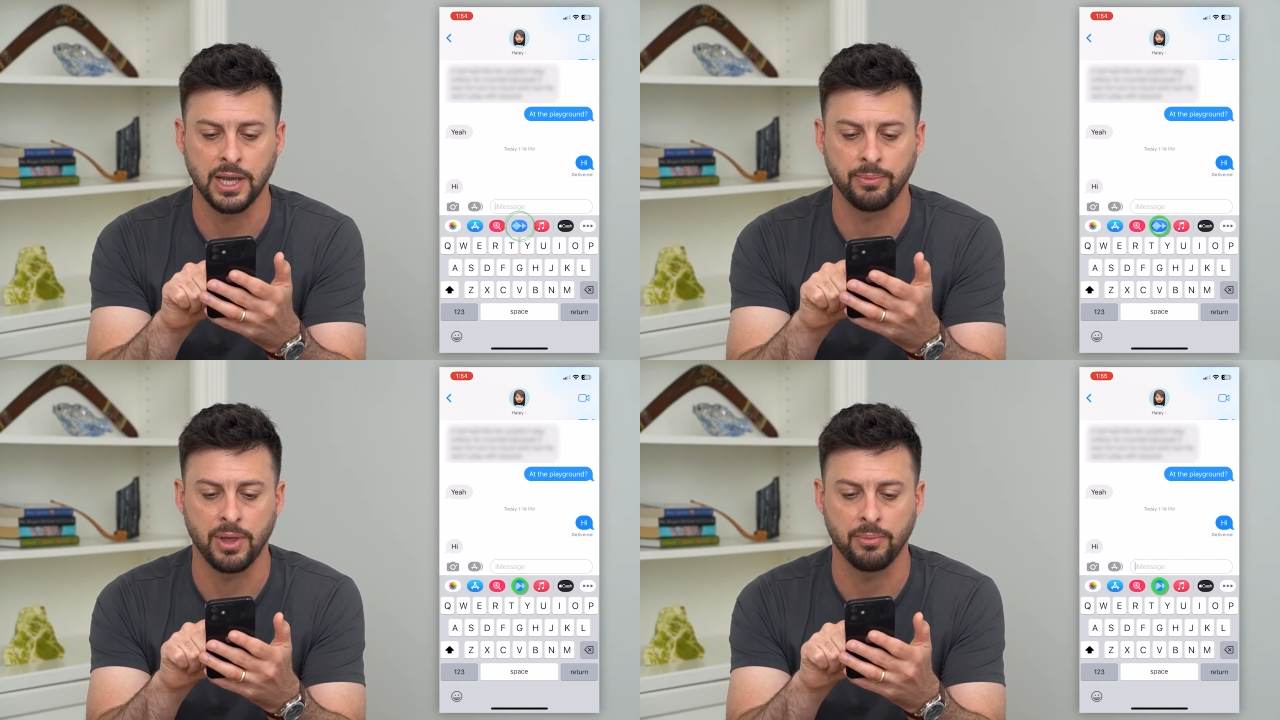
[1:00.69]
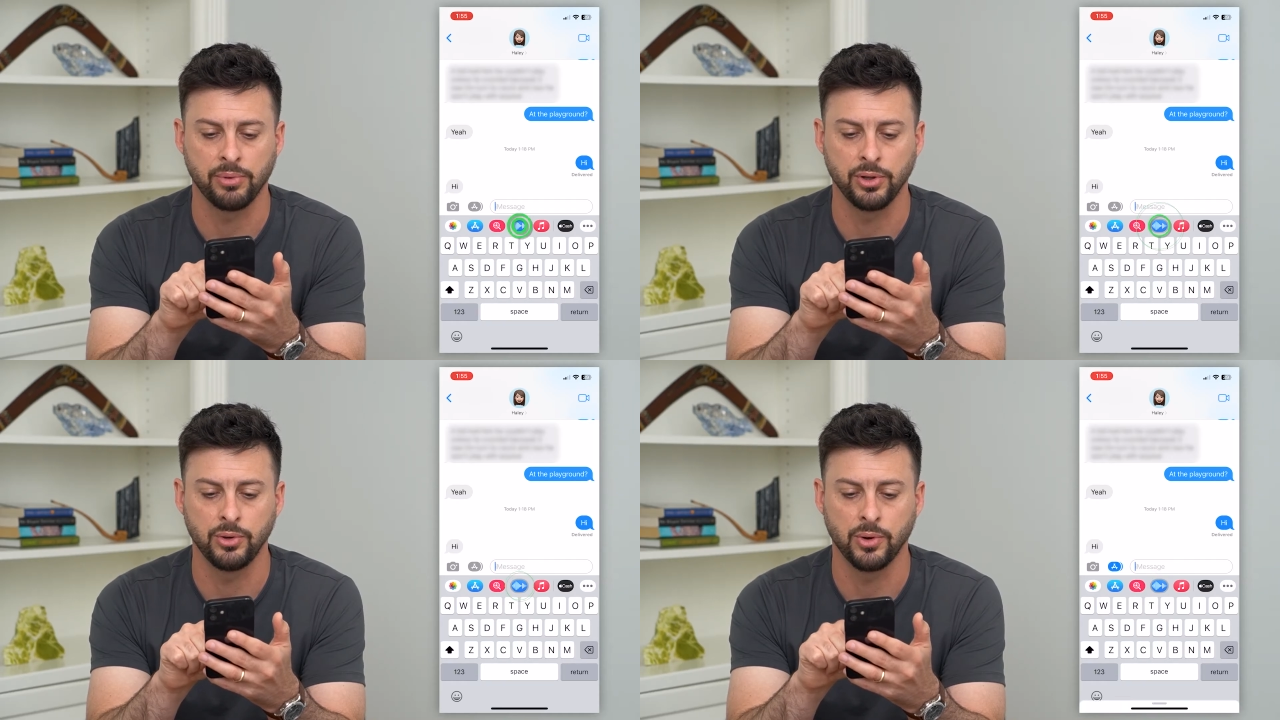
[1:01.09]
tap that
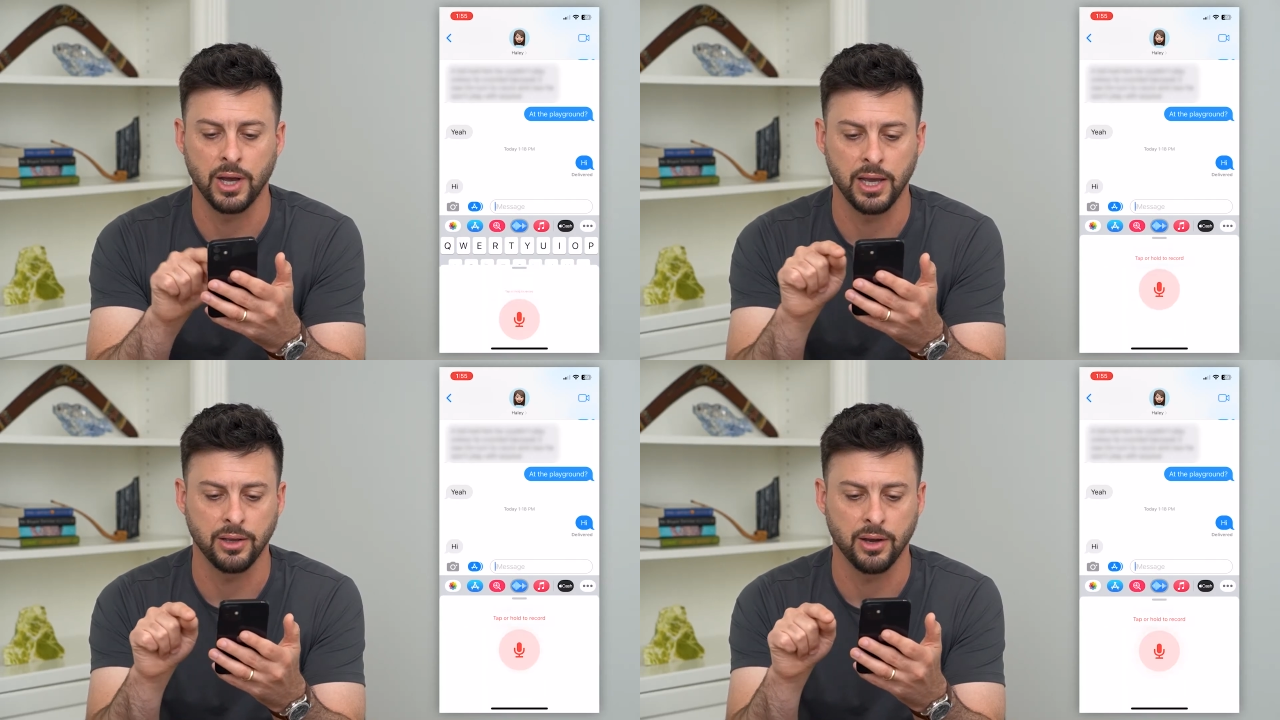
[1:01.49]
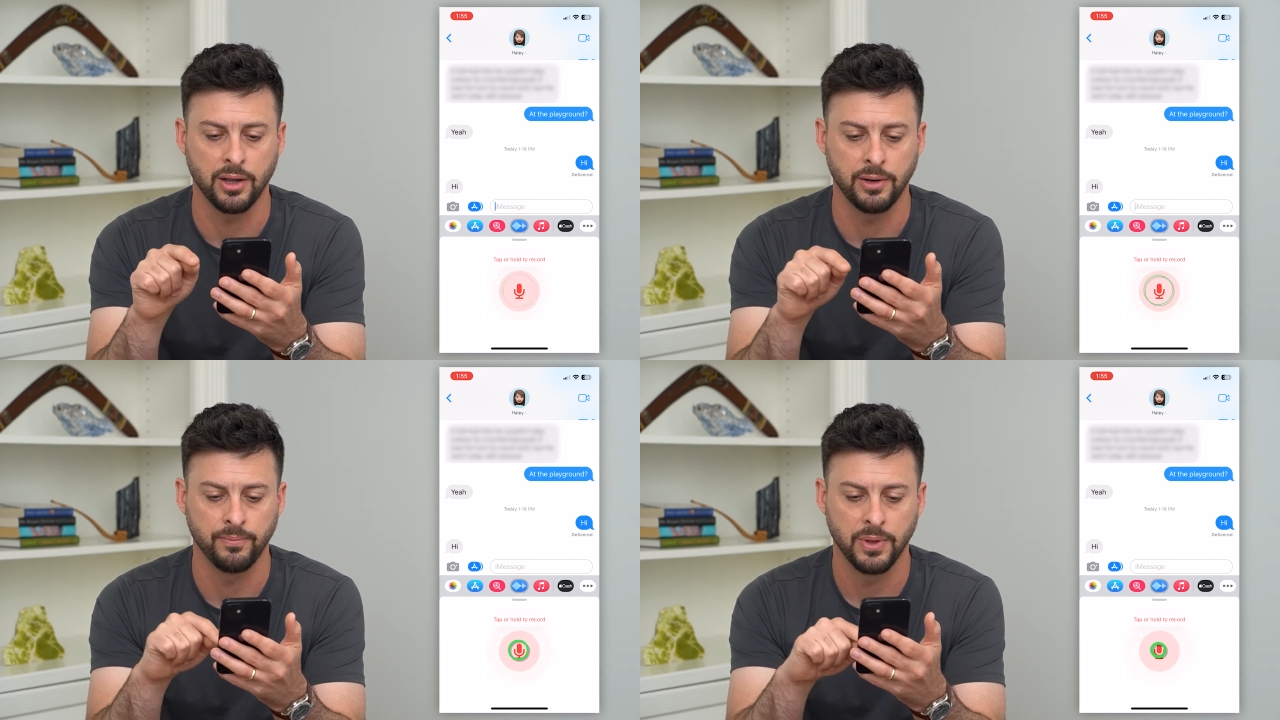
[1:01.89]
blue
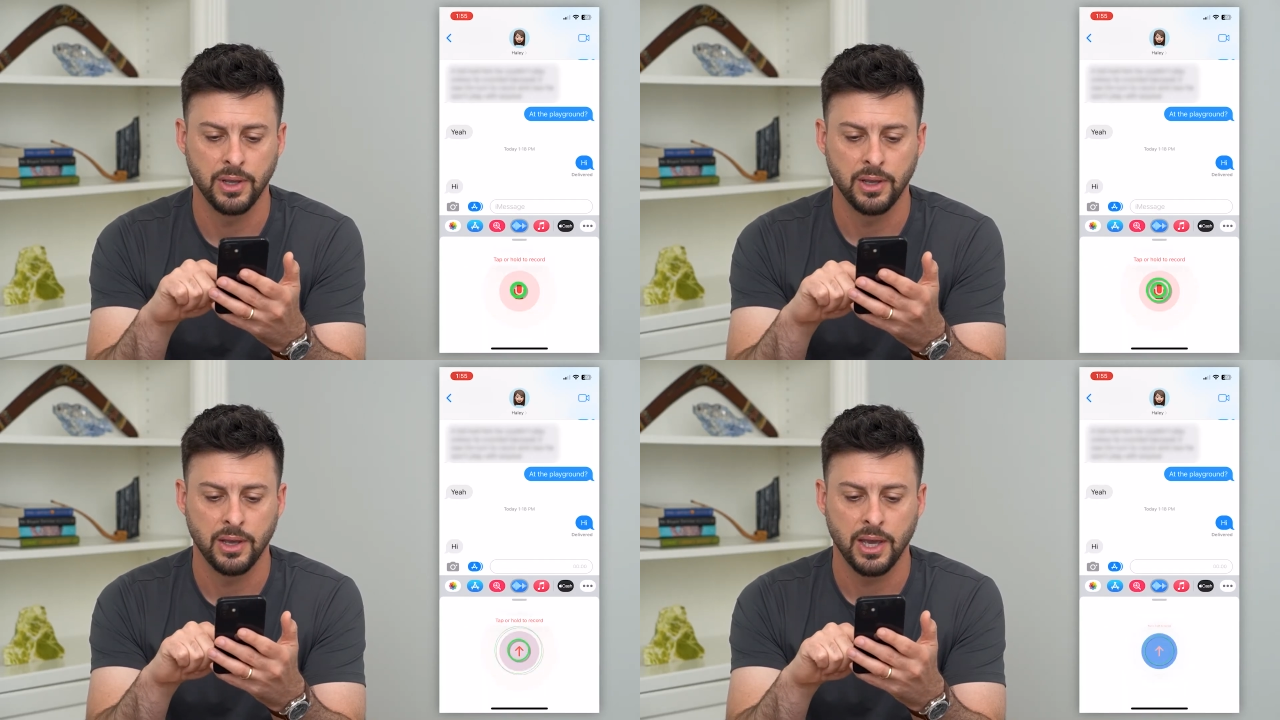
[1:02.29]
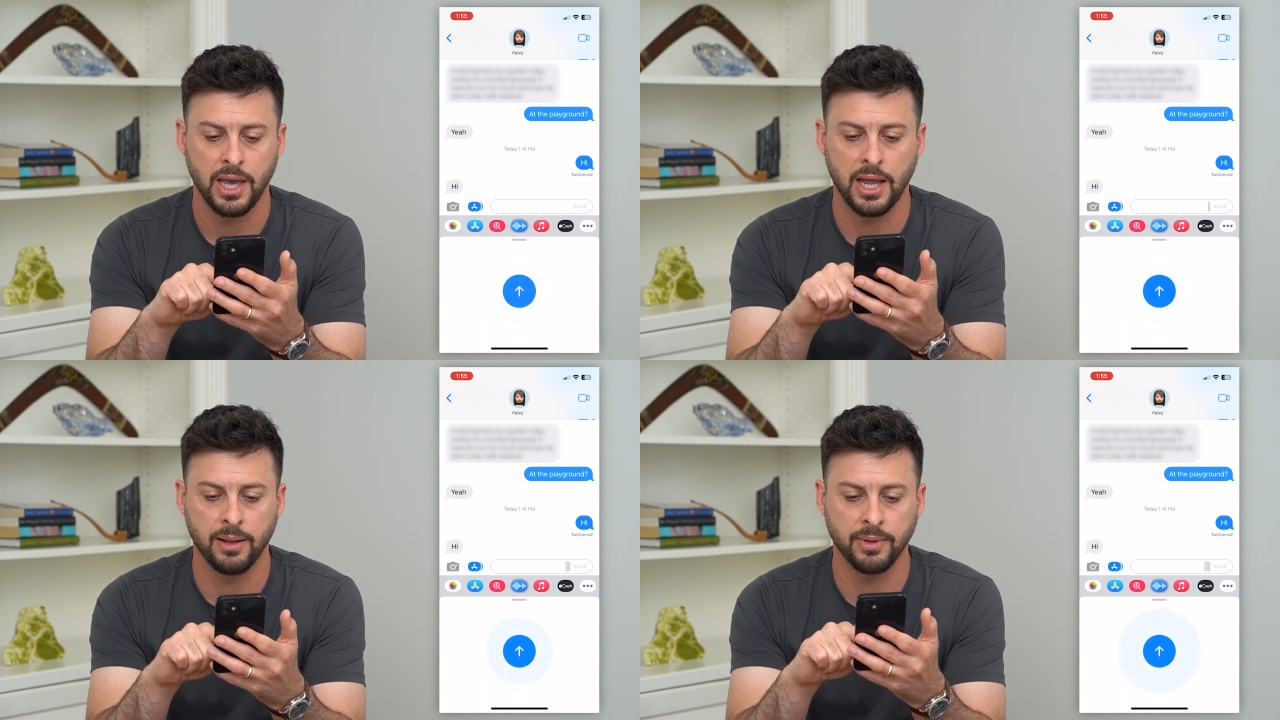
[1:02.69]
icon,
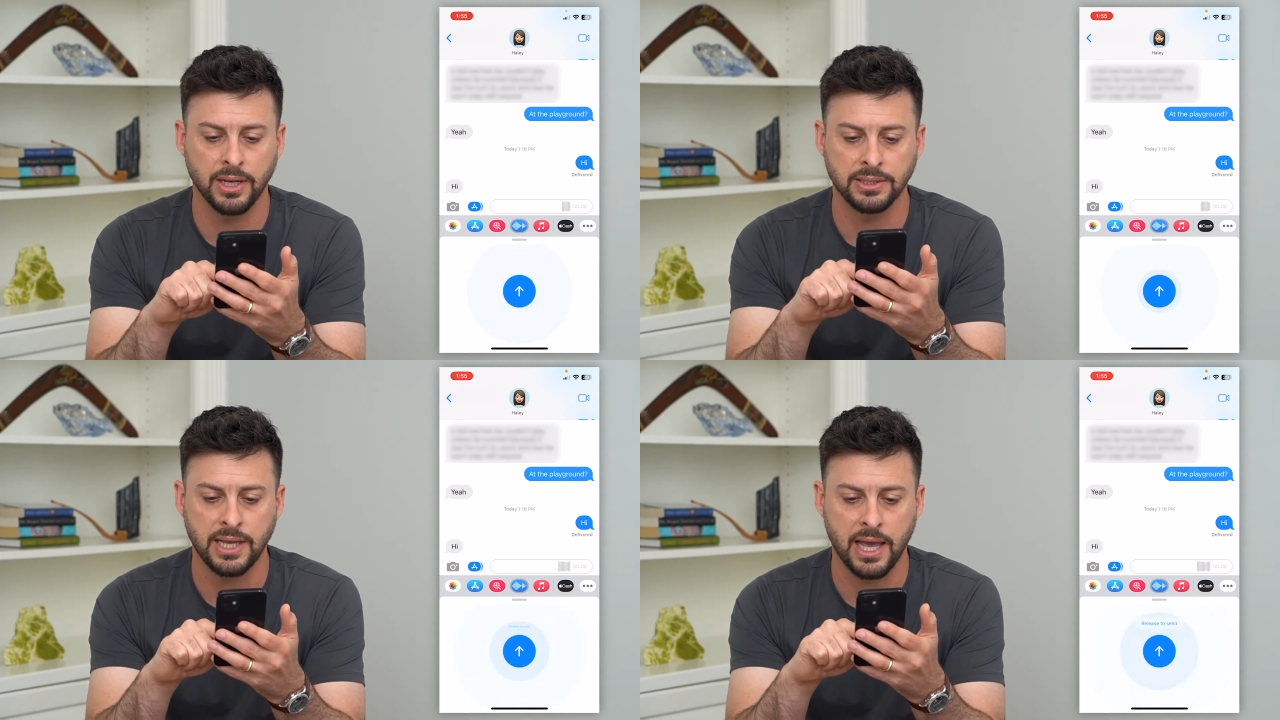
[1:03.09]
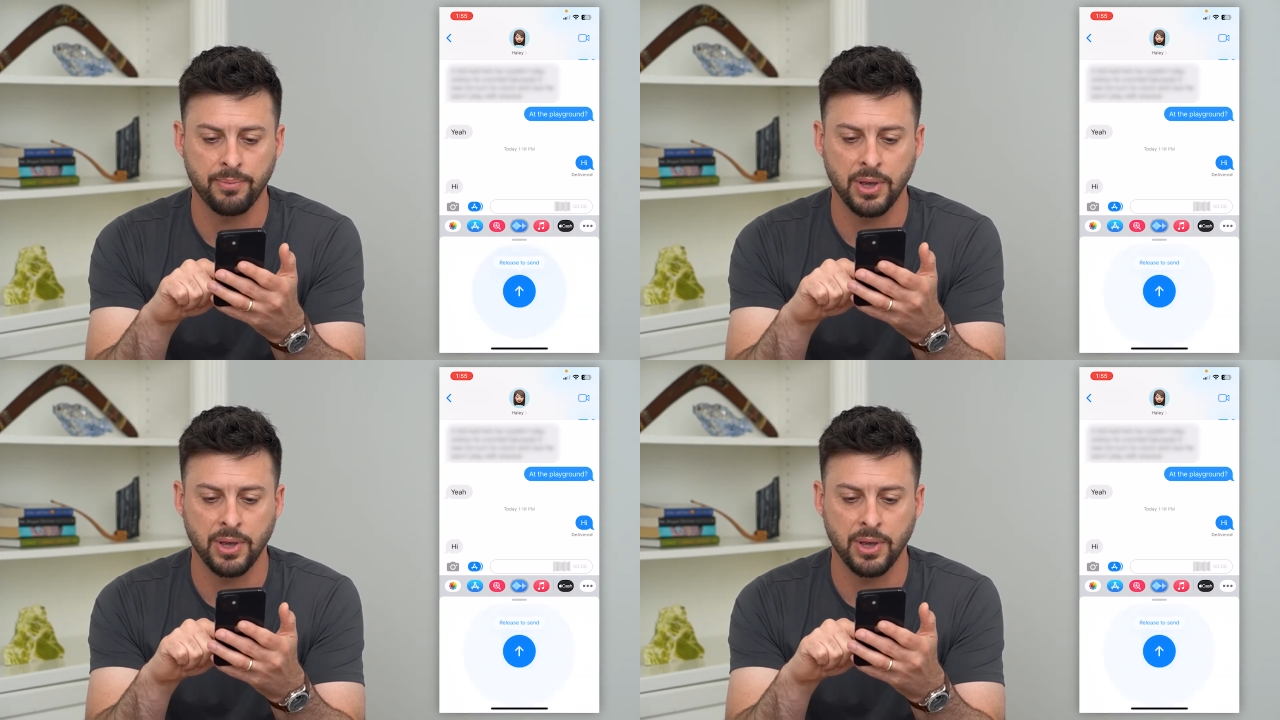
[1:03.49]
and I'm gonna tap